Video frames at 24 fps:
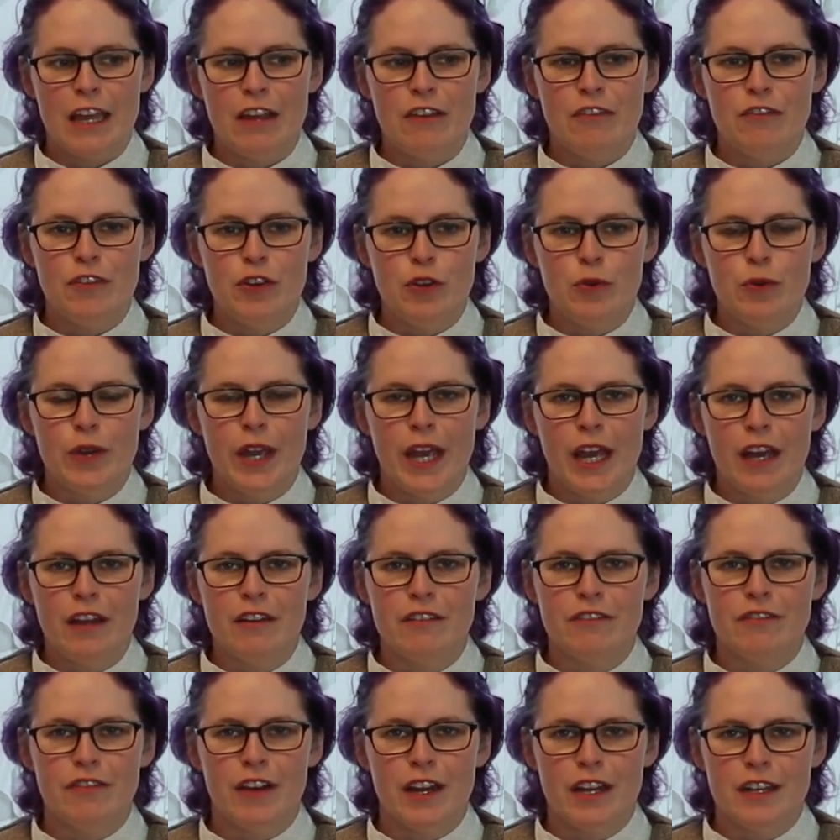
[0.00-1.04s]
if you
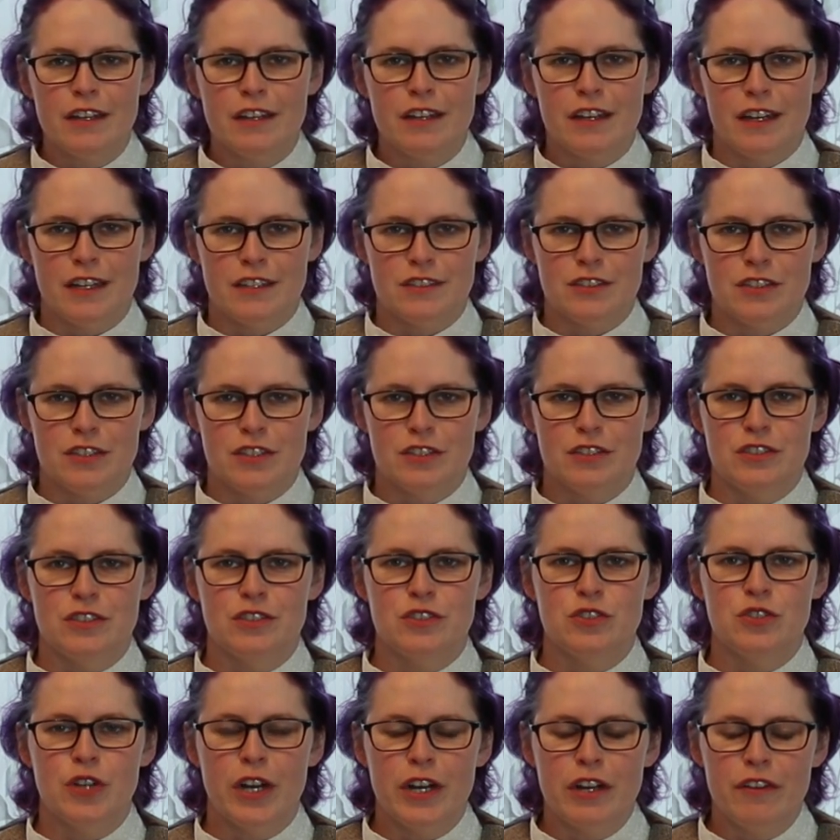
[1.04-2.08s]
can't find an answer,
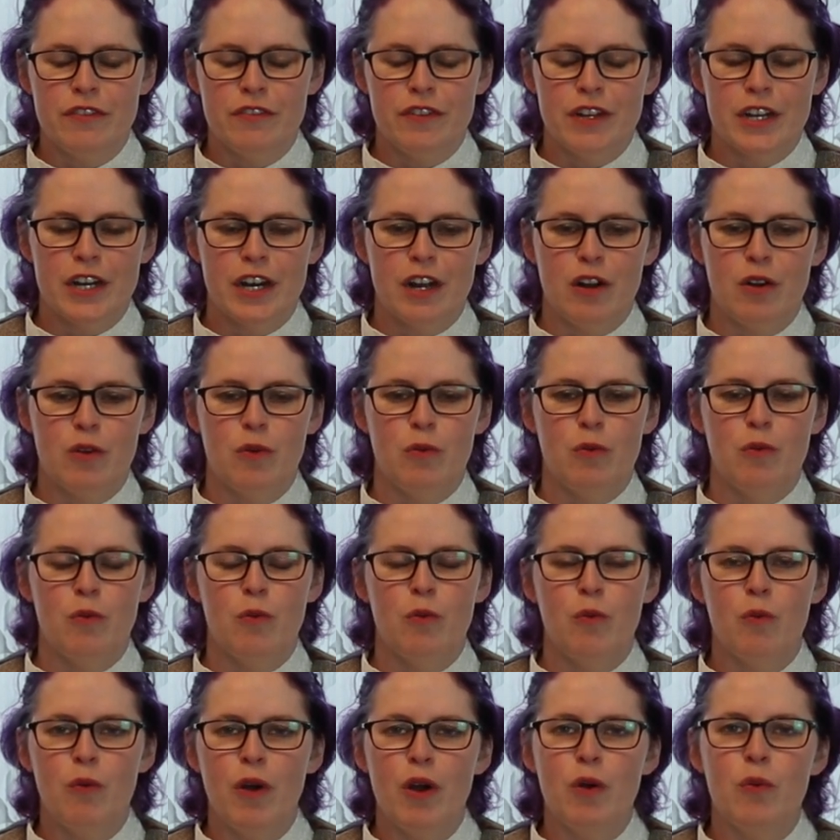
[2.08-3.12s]
try to figure out
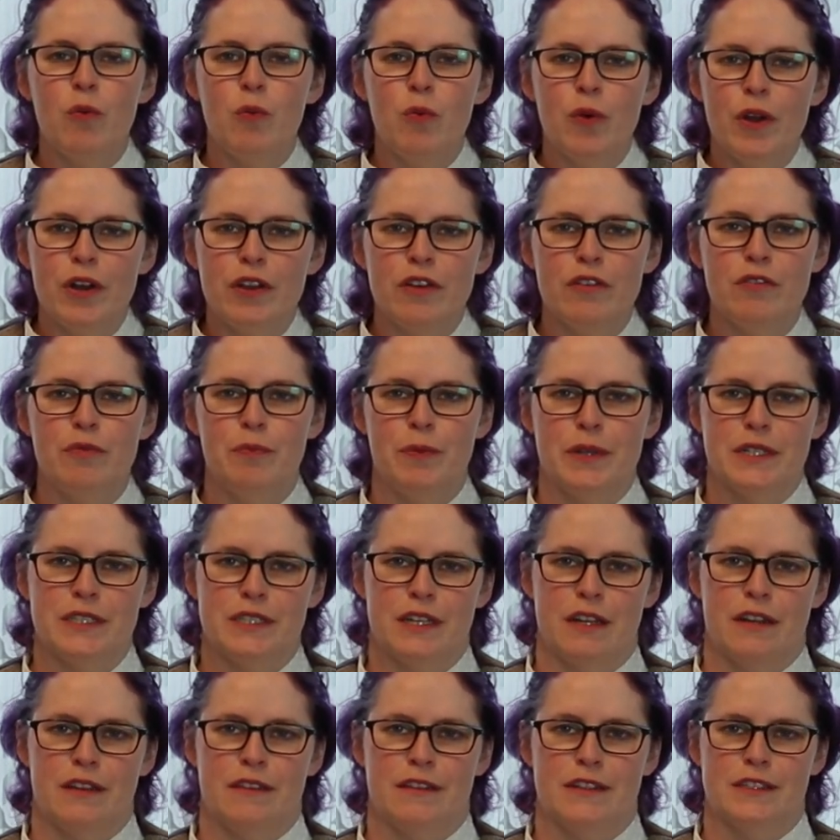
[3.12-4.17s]
what would have been
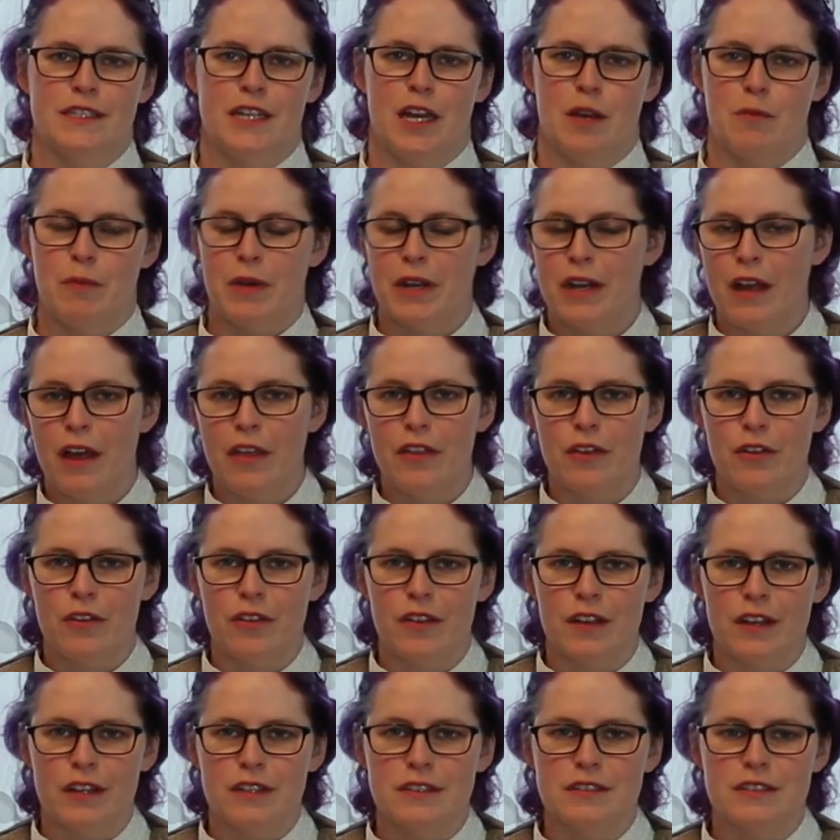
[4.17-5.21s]
done at the time on other
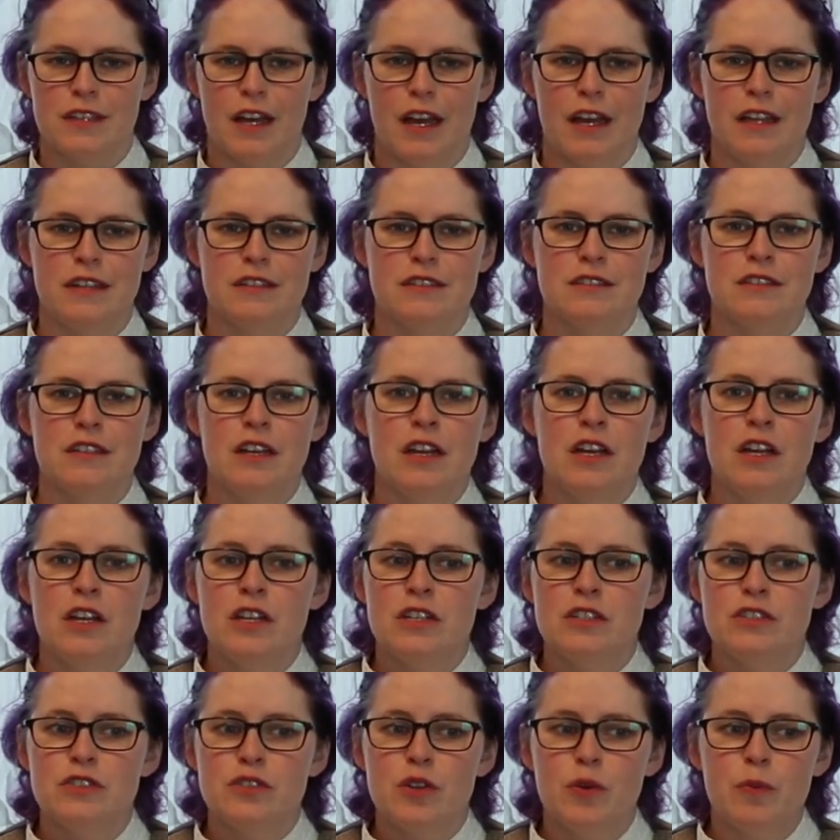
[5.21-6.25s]
things, and
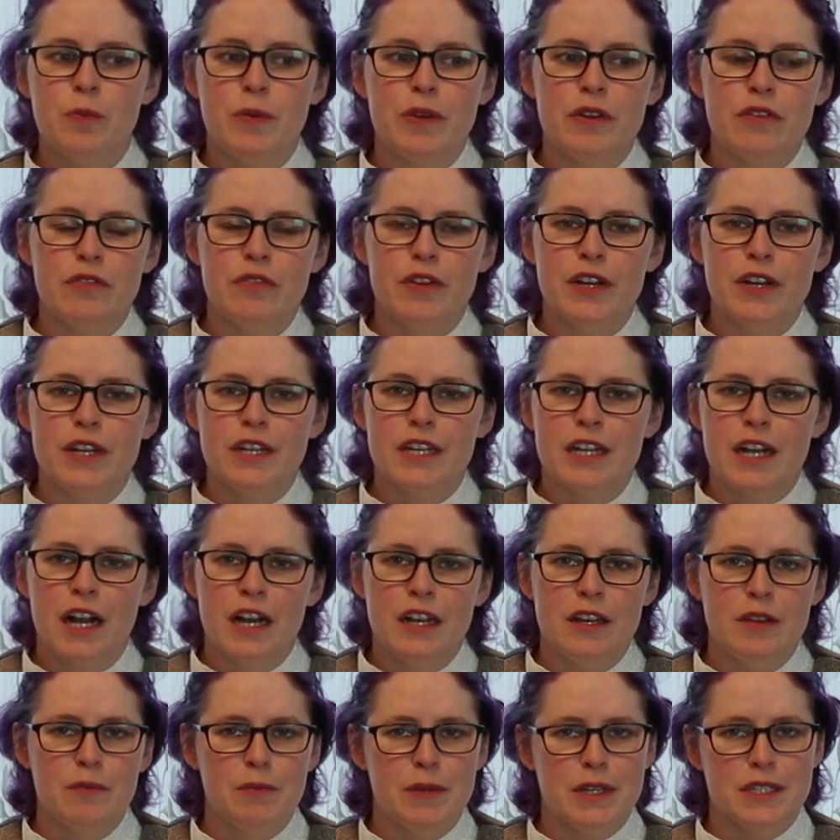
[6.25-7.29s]
don't be afraid to
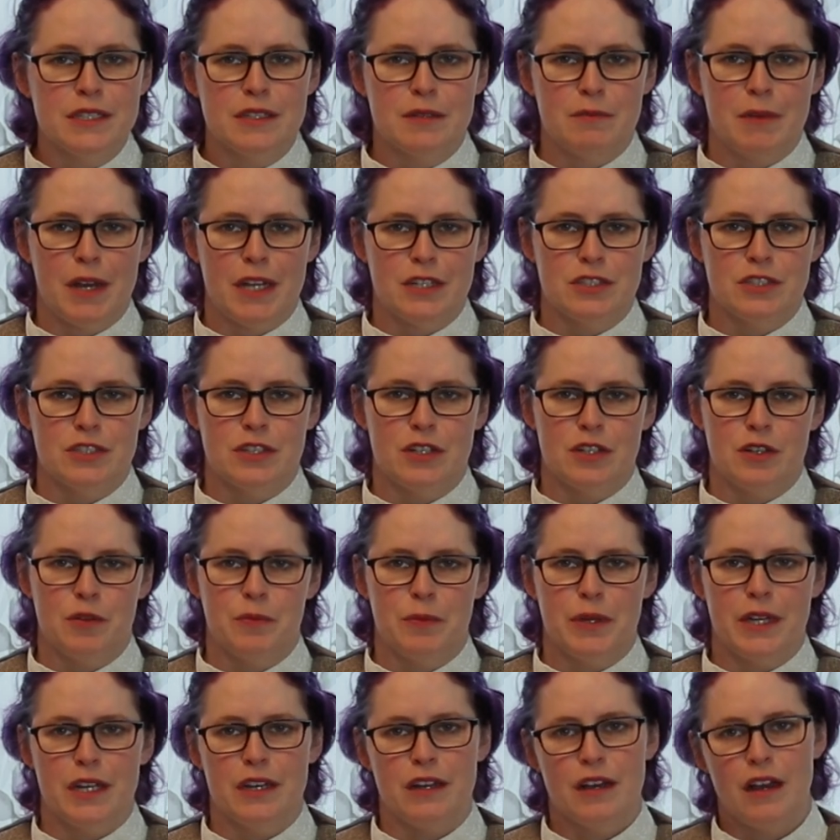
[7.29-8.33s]
kind of mix and match a little
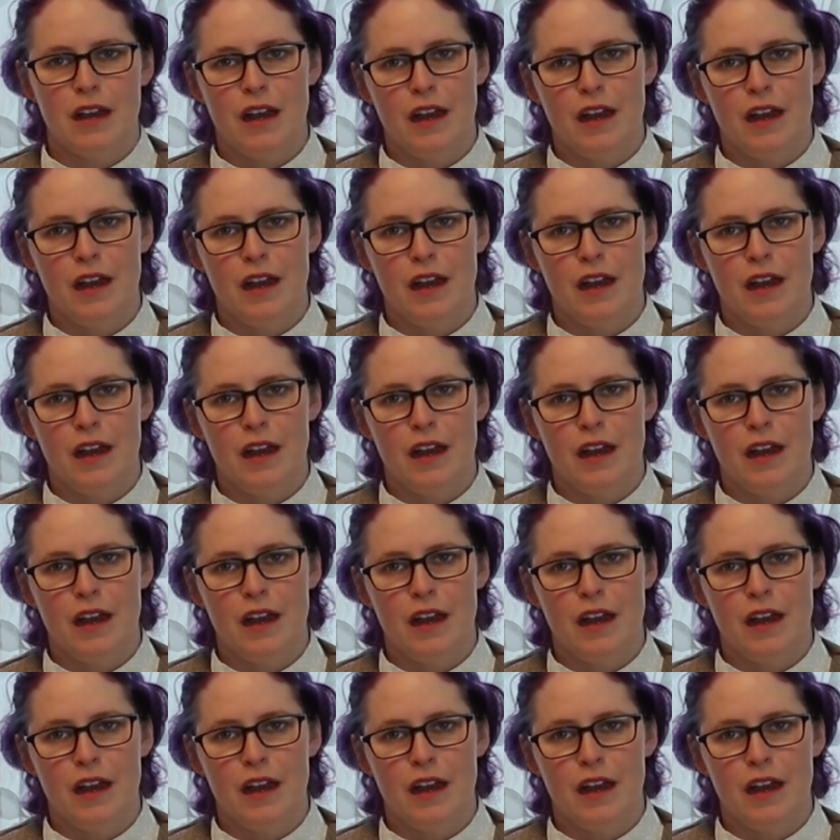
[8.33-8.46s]
bit.